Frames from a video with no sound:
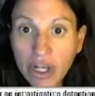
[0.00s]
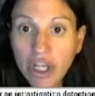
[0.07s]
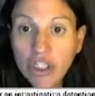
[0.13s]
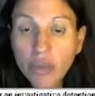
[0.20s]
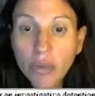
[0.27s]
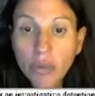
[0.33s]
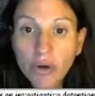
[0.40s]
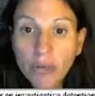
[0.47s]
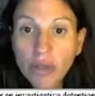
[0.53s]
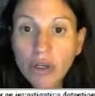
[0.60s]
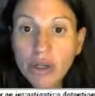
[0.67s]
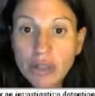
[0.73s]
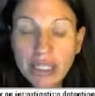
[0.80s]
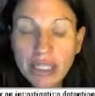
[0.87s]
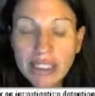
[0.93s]
So we will be
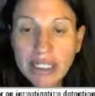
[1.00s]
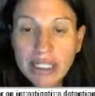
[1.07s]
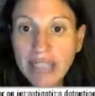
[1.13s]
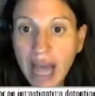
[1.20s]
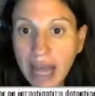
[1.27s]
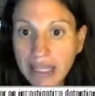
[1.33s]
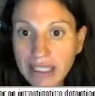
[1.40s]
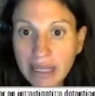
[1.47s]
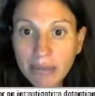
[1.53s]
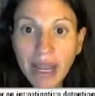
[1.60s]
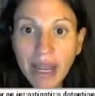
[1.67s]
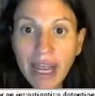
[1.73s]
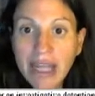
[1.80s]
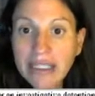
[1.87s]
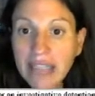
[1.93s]
using this exact same
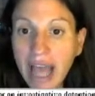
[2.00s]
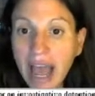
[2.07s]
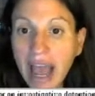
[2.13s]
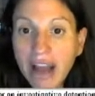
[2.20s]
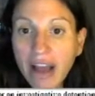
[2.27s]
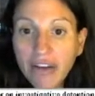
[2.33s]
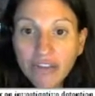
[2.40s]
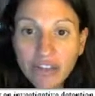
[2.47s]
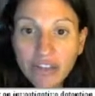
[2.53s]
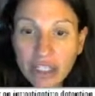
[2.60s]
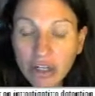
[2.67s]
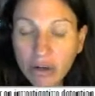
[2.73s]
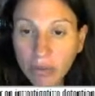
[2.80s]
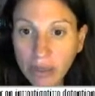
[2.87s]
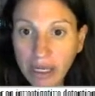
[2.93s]
case every
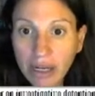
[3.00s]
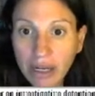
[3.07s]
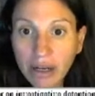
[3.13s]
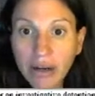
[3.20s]
single week